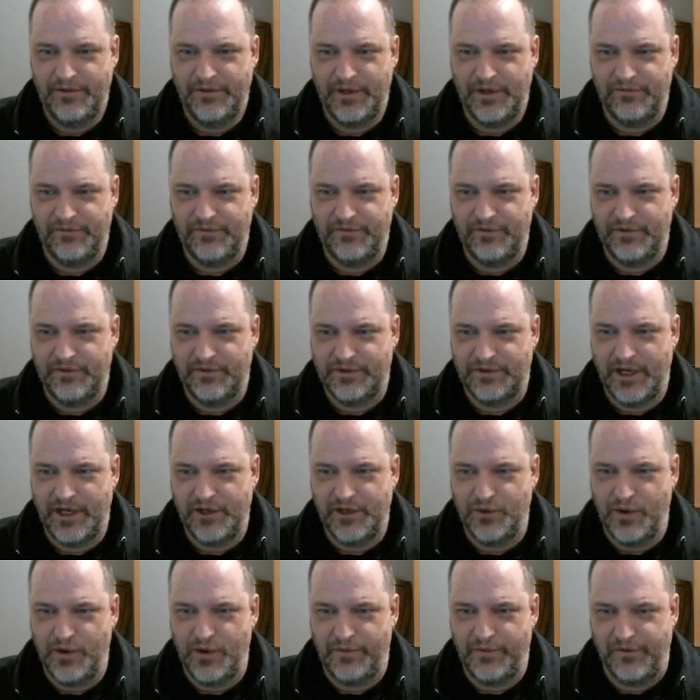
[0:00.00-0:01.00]
they've
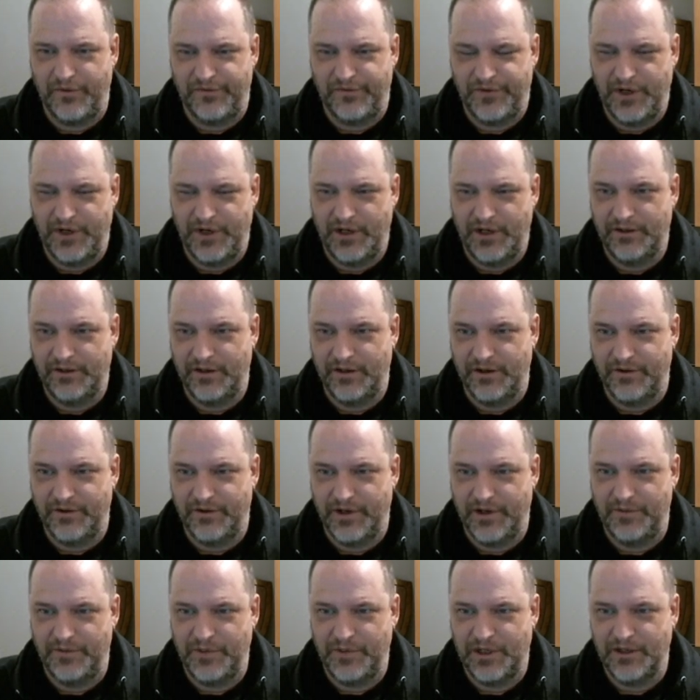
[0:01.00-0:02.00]
set you up for failure,
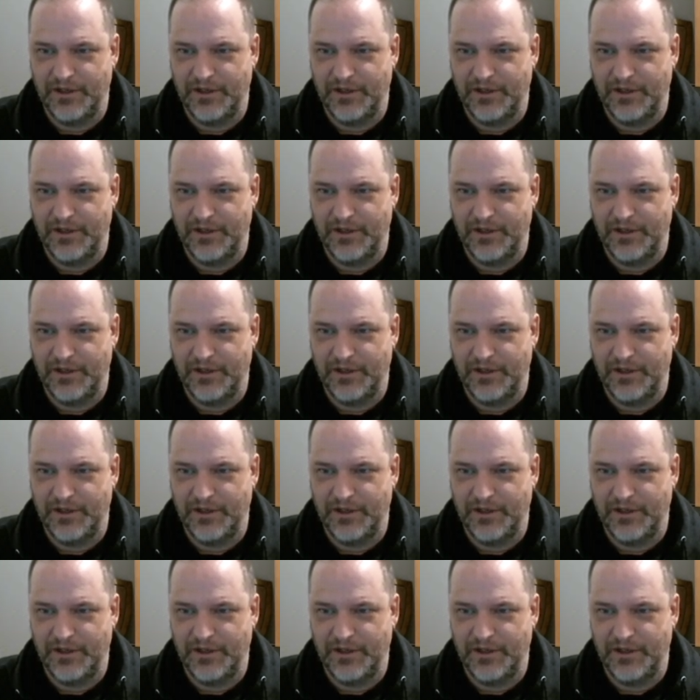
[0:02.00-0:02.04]
right?